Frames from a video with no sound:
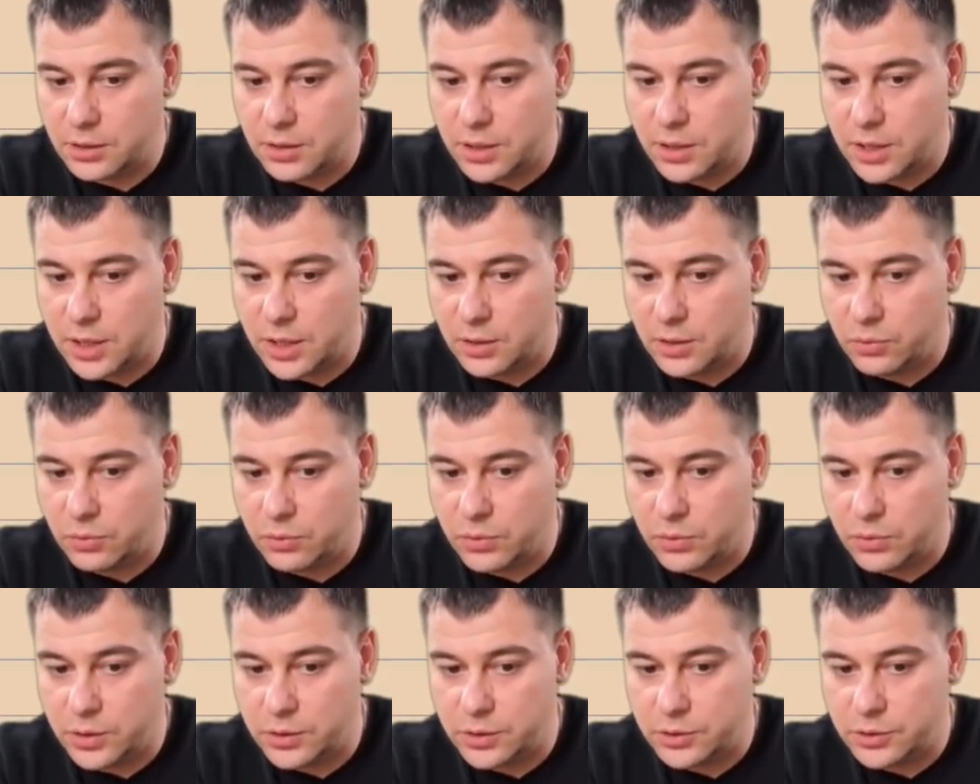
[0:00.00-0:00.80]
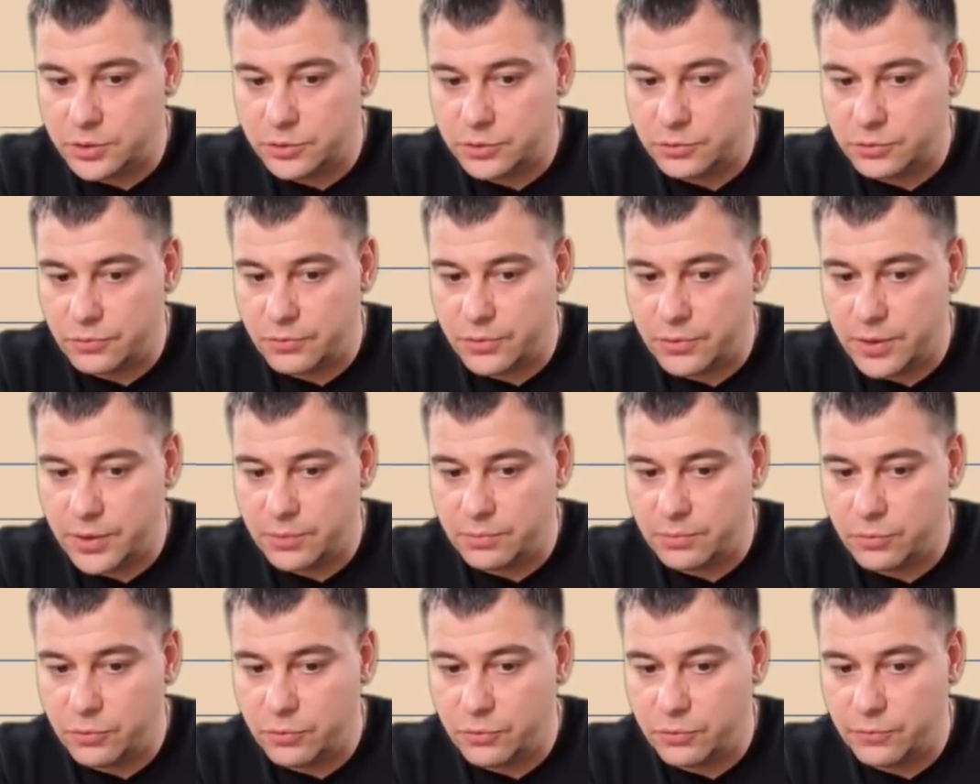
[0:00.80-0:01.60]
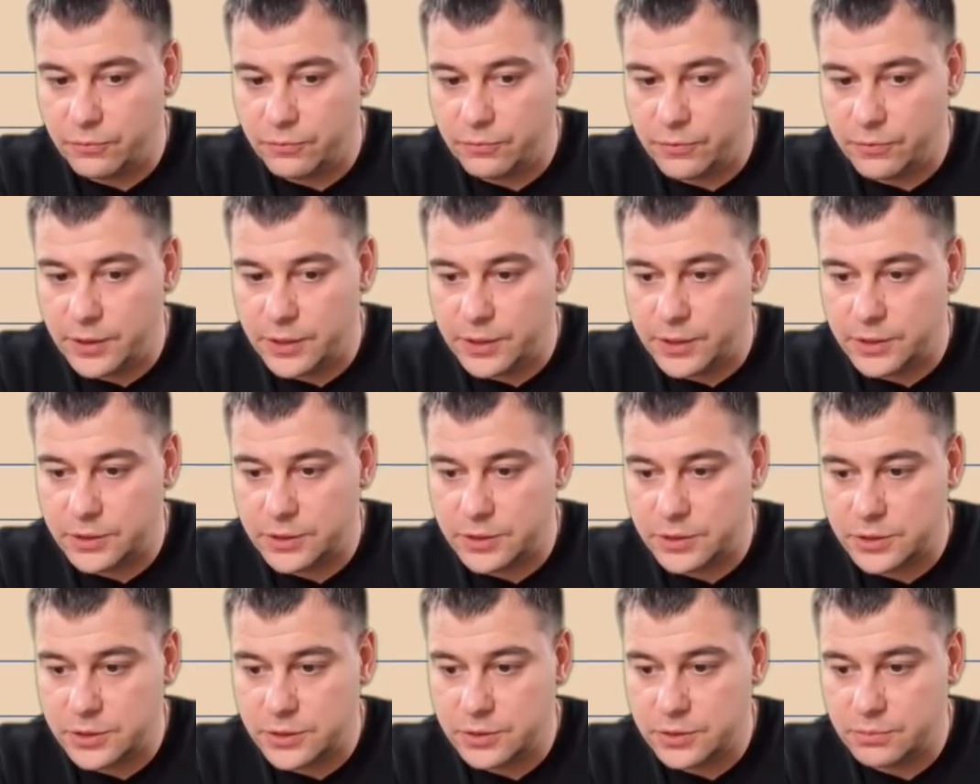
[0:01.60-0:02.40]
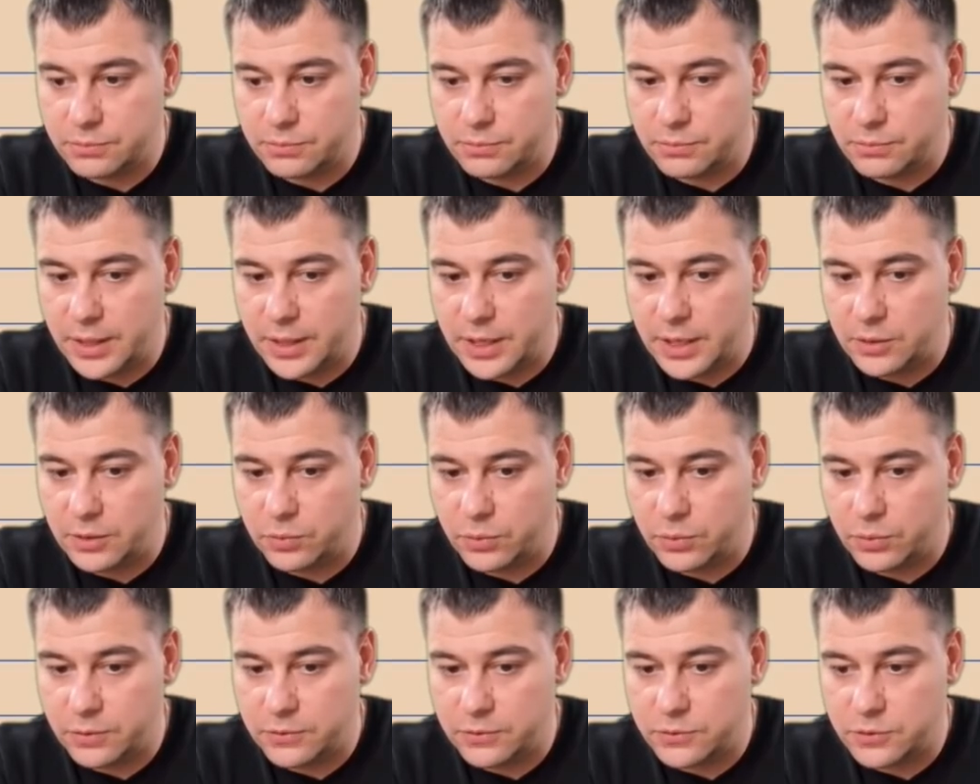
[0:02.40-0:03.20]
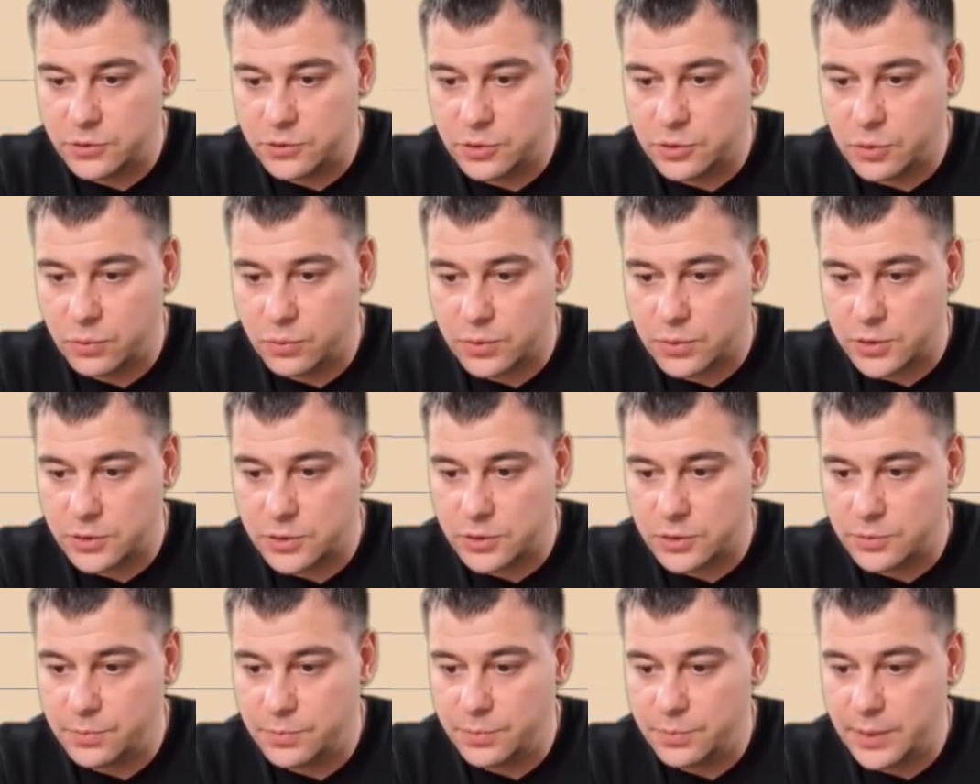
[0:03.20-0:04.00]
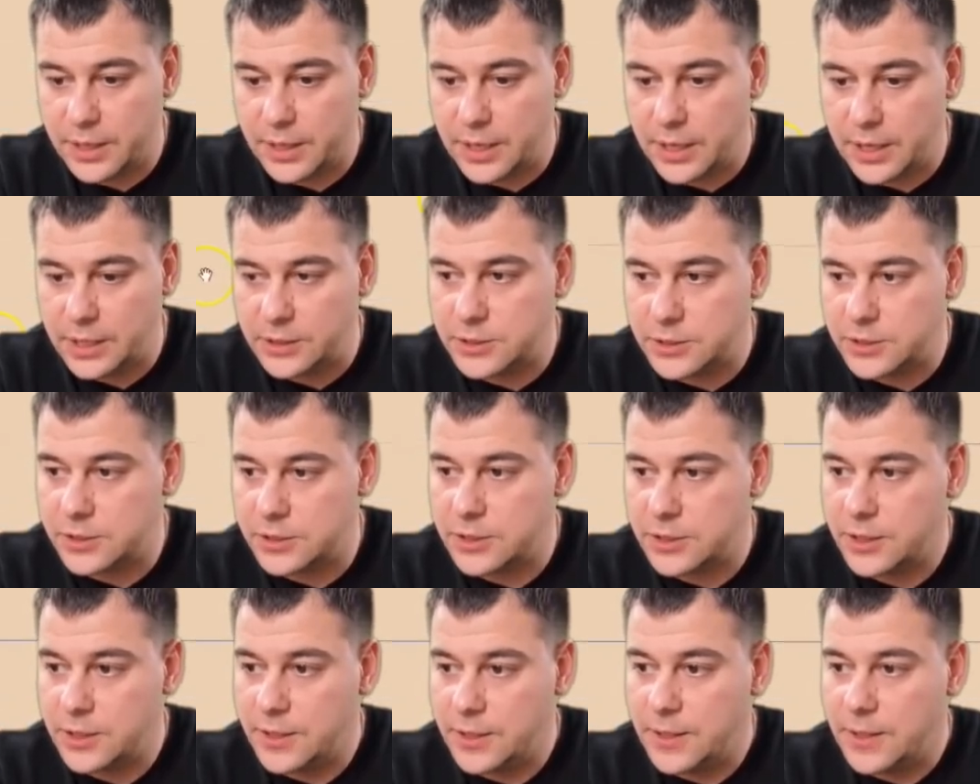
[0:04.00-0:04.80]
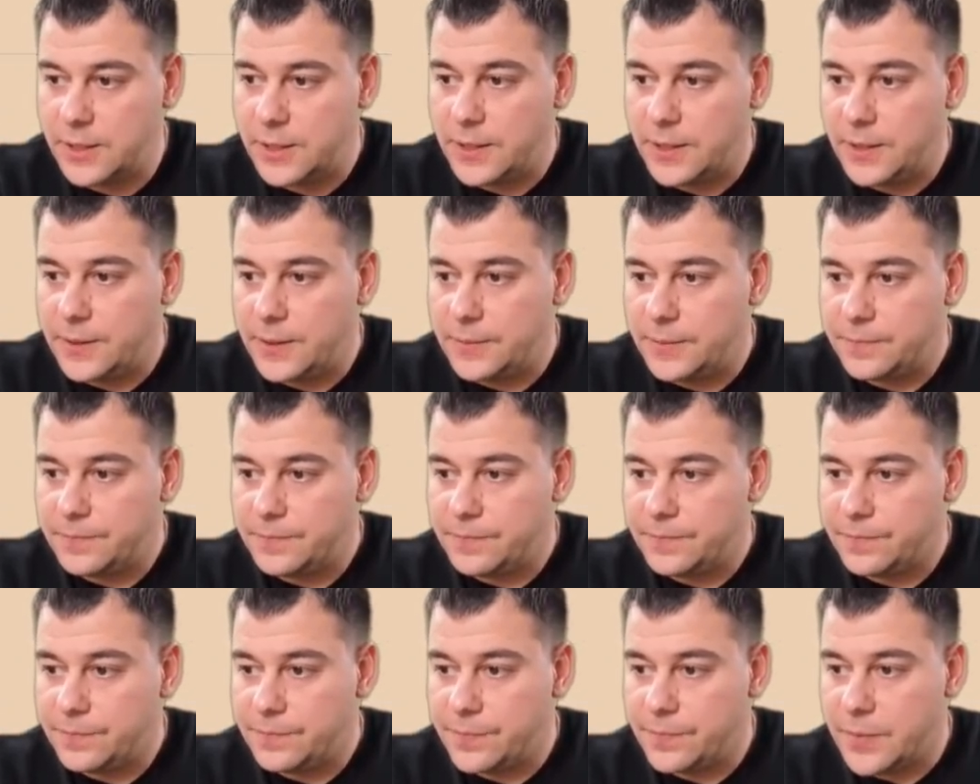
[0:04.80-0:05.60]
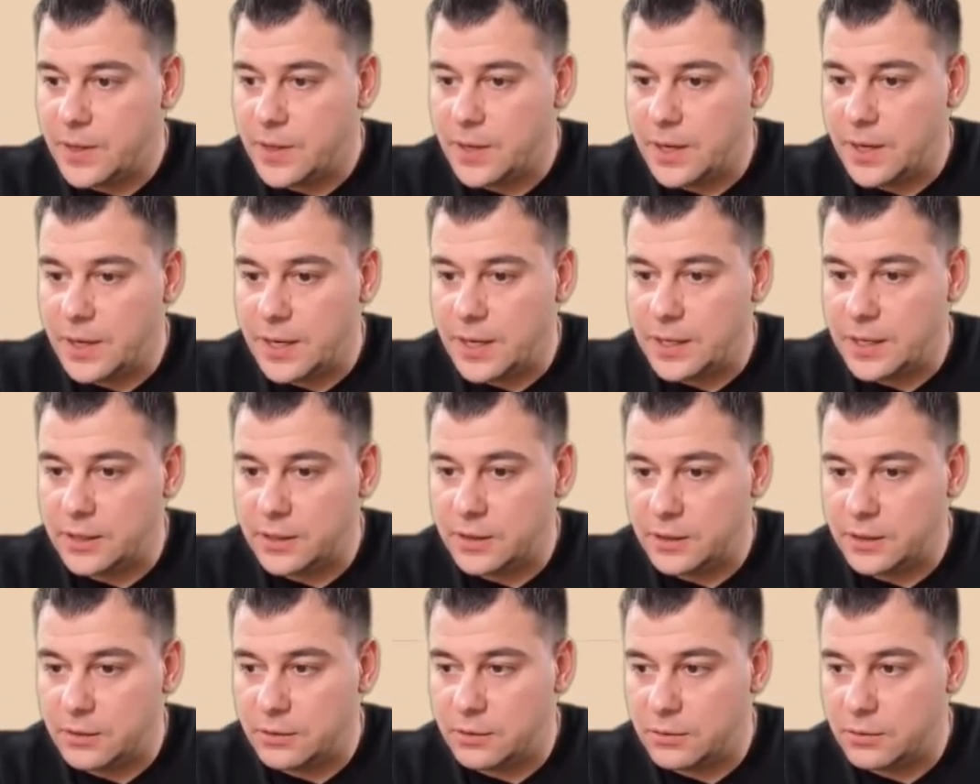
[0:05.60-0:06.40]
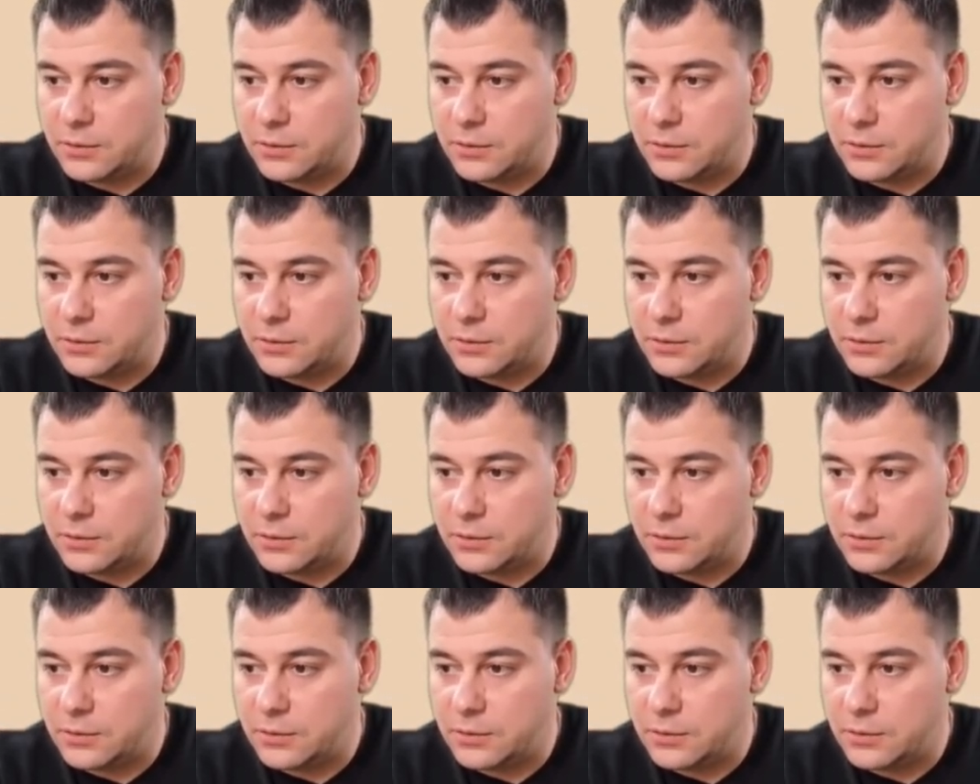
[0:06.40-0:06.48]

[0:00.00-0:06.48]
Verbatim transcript: I want to remove this made with SquareSpace, and